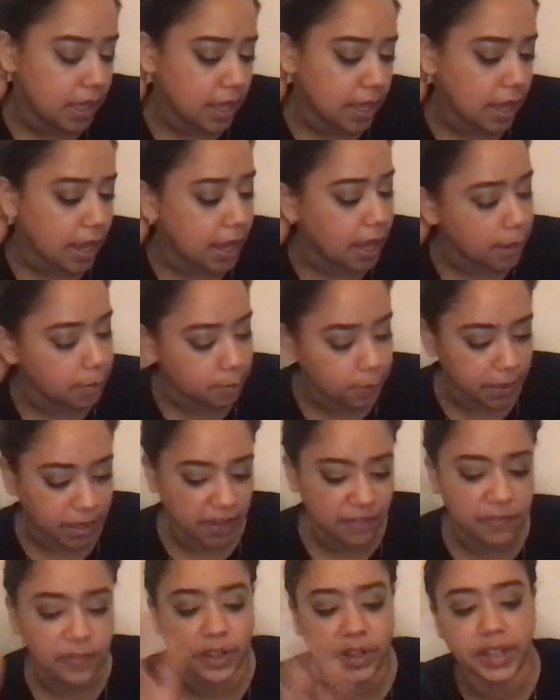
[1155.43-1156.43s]
But I
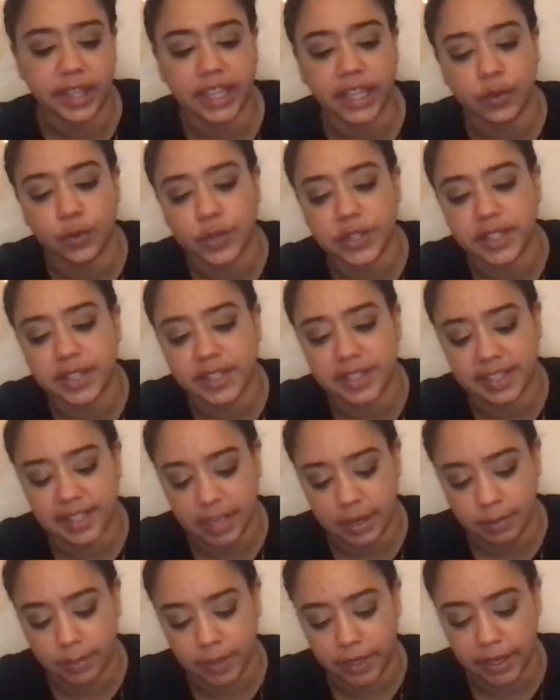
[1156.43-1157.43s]
feel like it was to
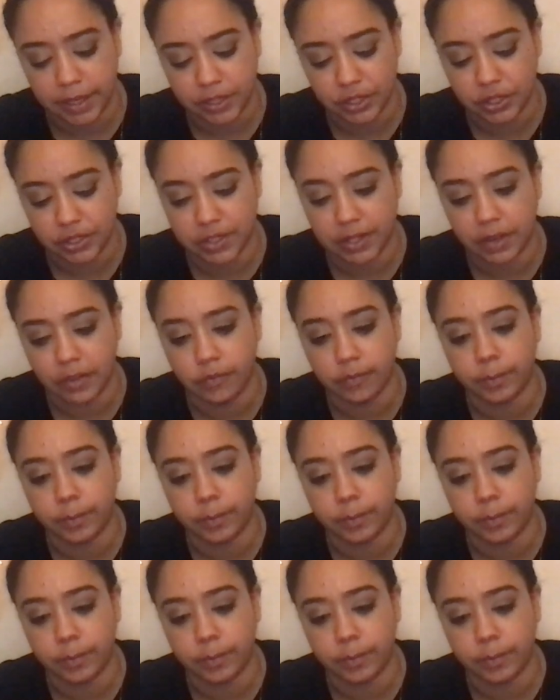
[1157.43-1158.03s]
stabilize yourself.